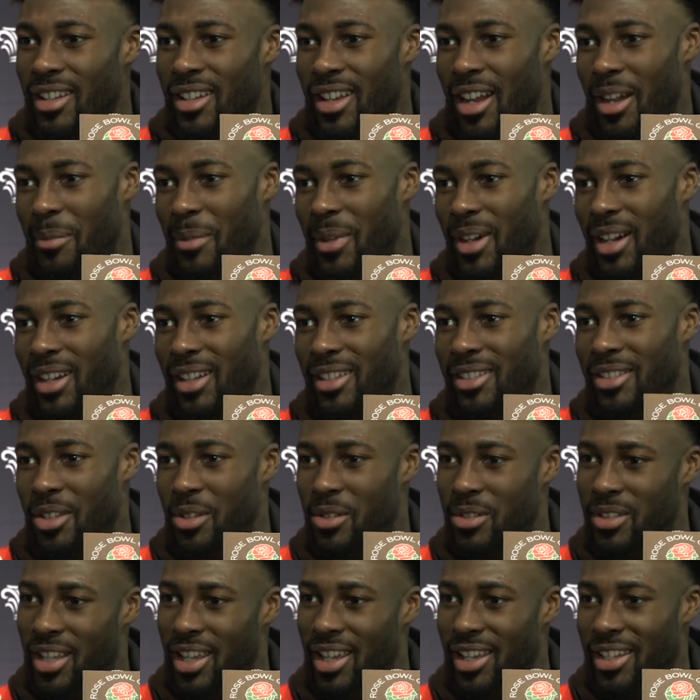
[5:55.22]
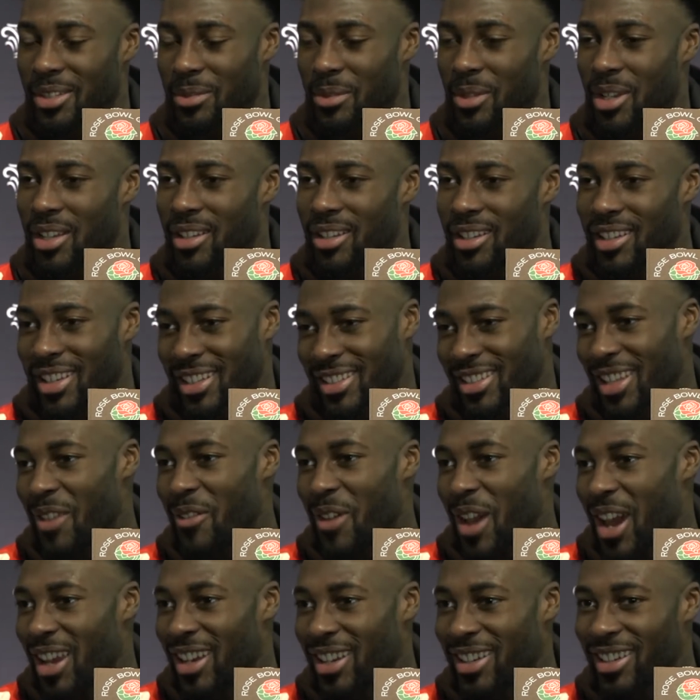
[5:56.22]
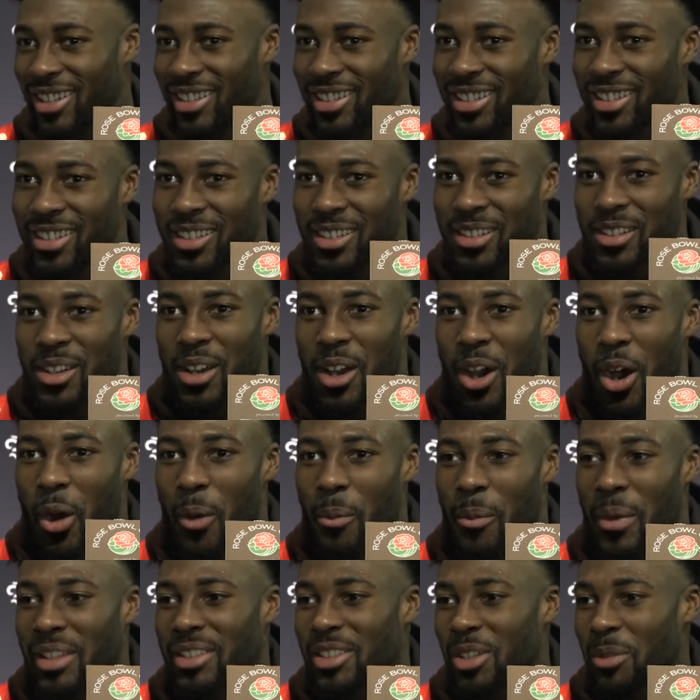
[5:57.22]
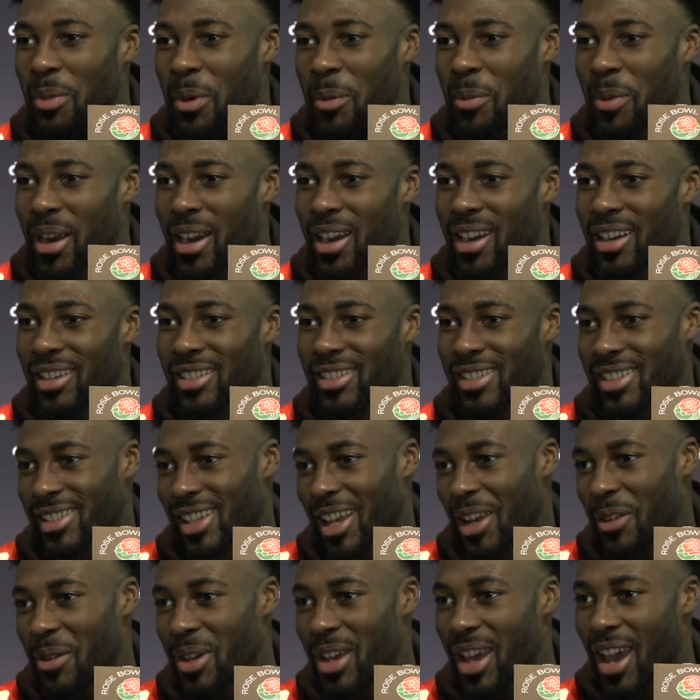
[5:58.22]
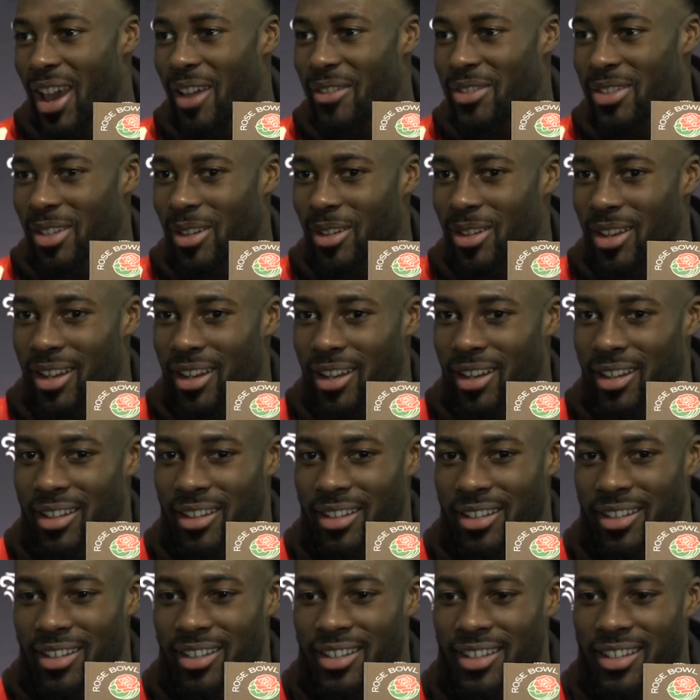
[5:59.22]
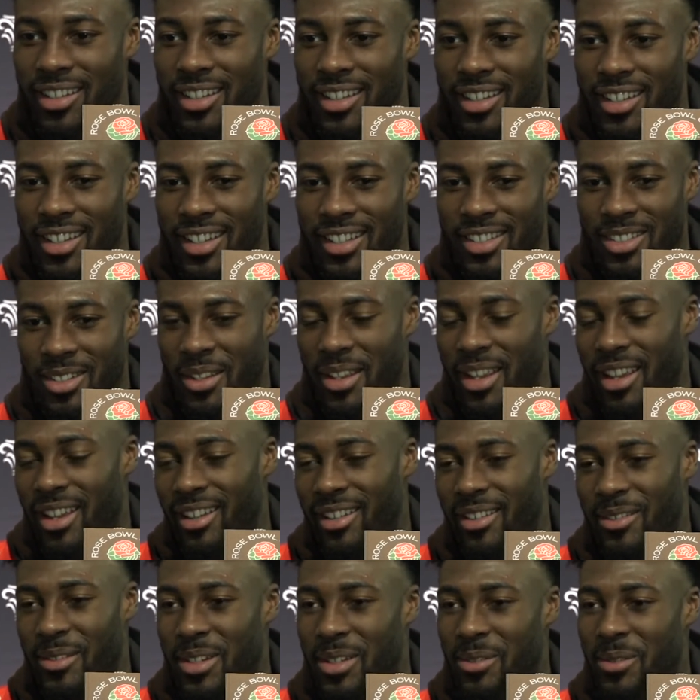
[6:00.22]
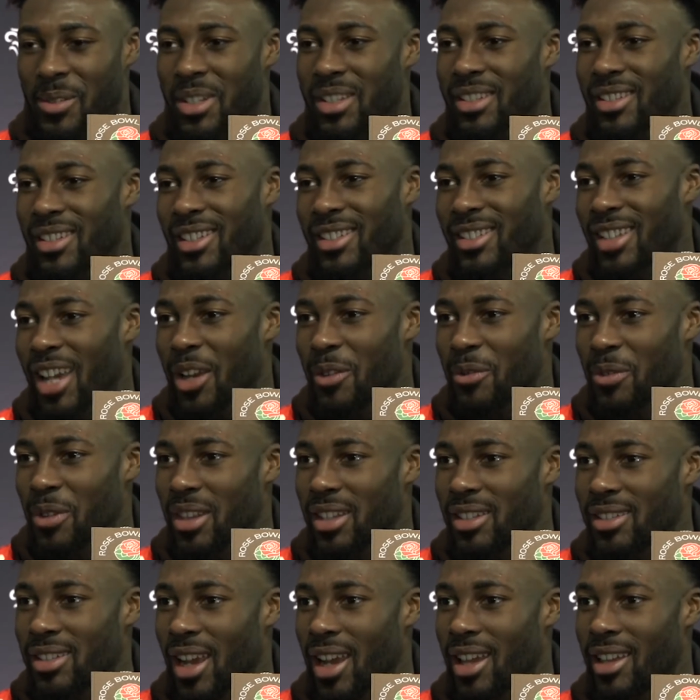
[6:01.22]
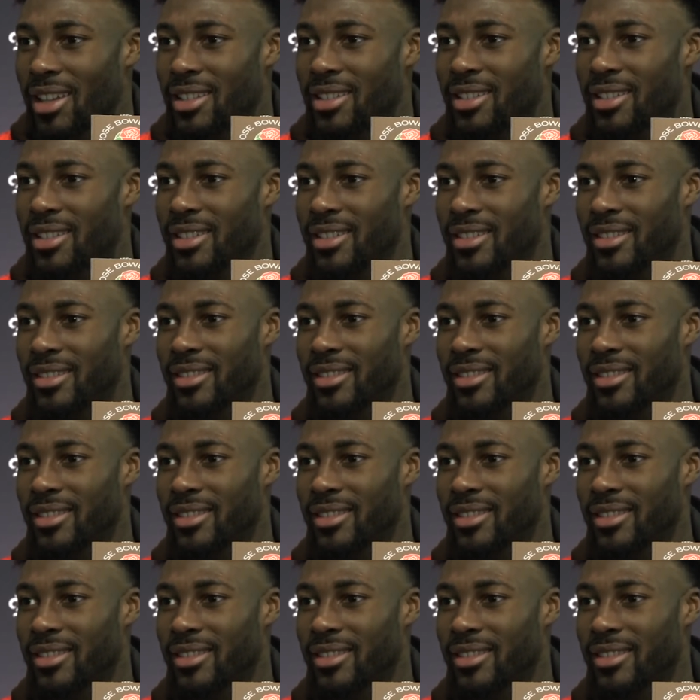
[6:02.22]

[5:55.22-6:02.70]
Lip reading: come Tuesday as well, because they've had a whole month to prepare, just like we have. So yeah, we're just excited for the challenge.